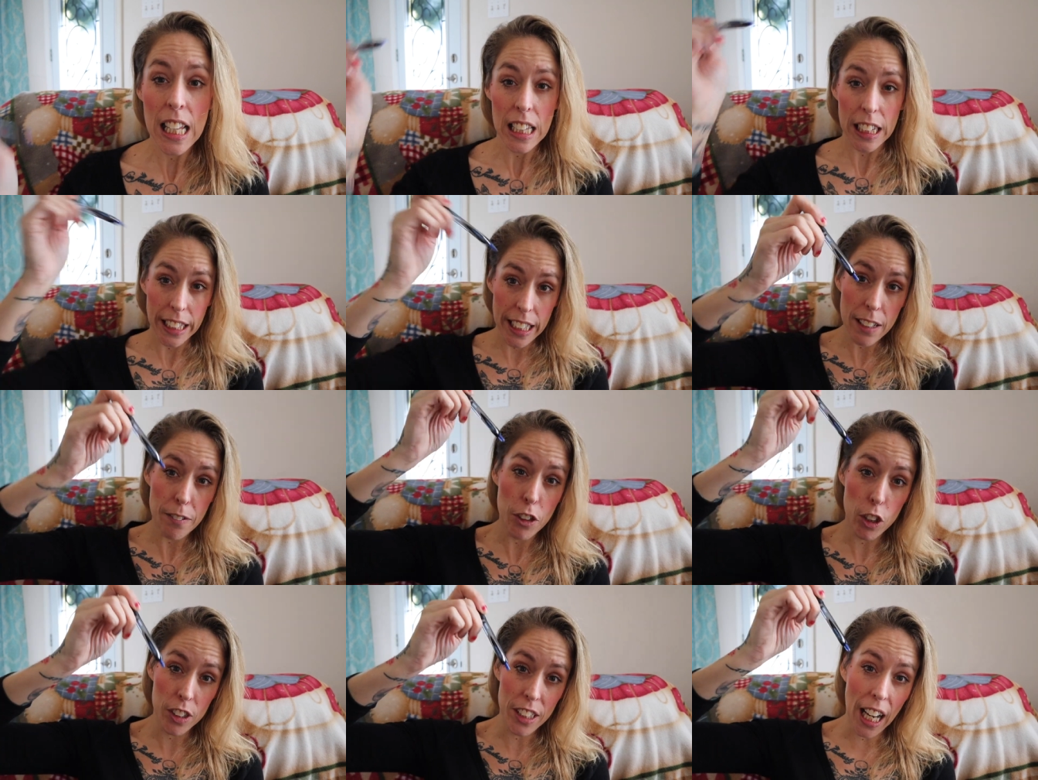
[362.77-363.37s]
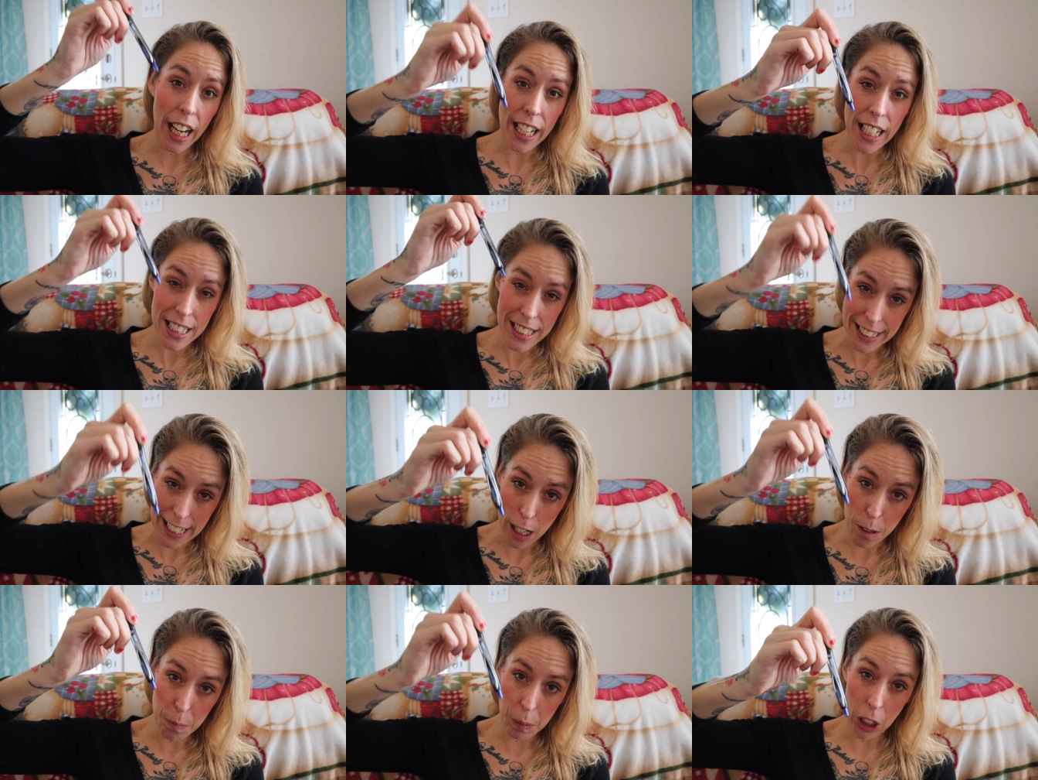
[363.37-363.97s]
Leave your diets
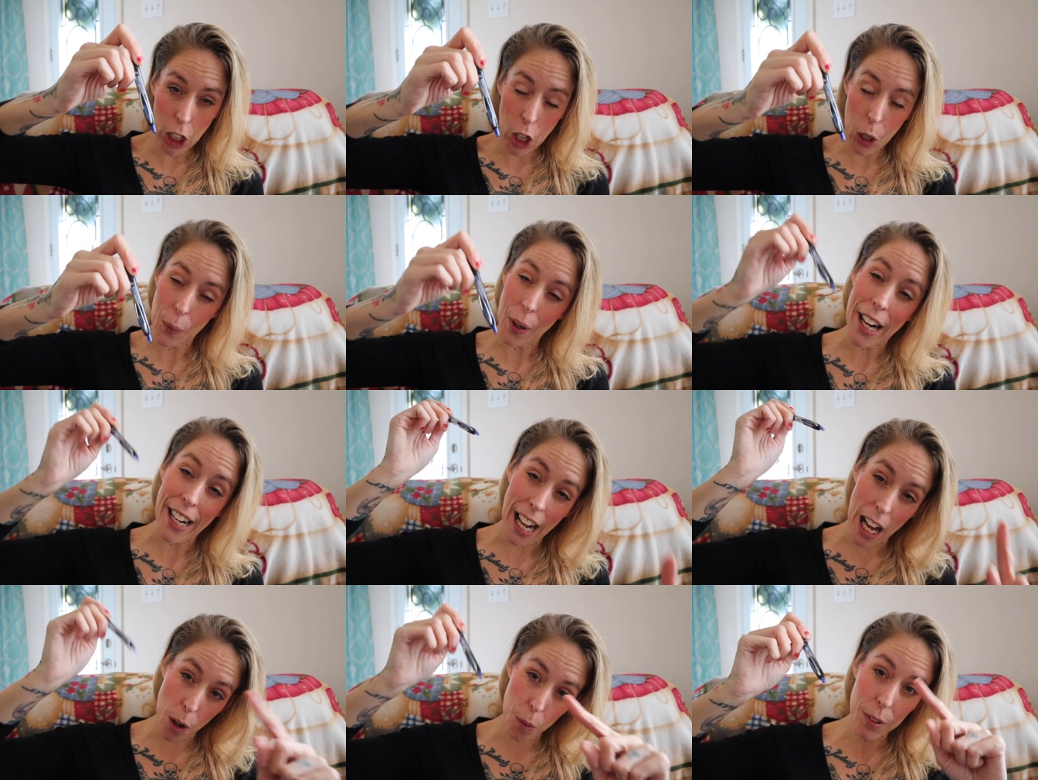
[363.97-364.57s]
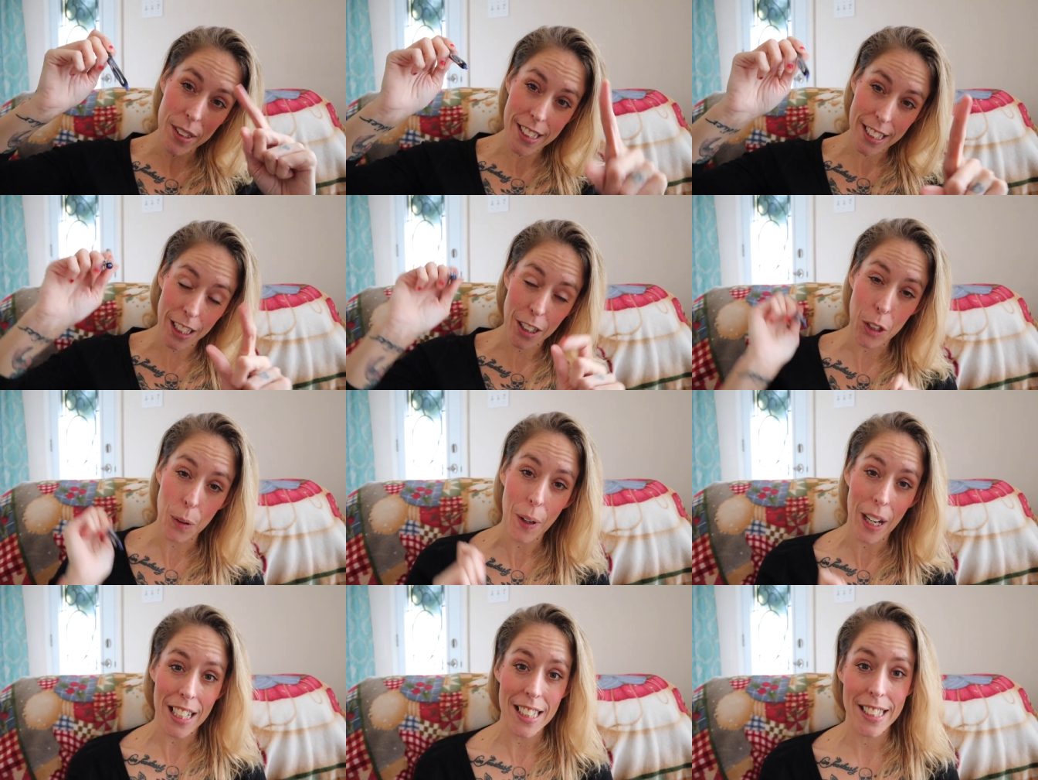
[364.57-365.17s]
down below and I will tell
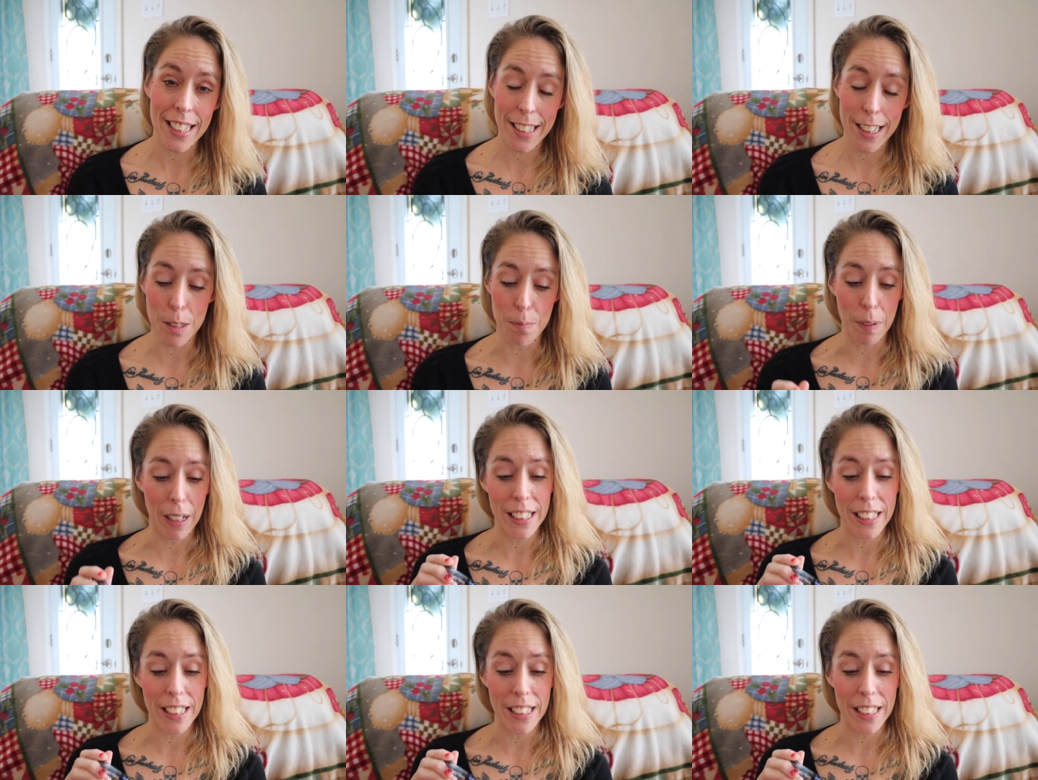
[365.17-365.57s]
you, I did them.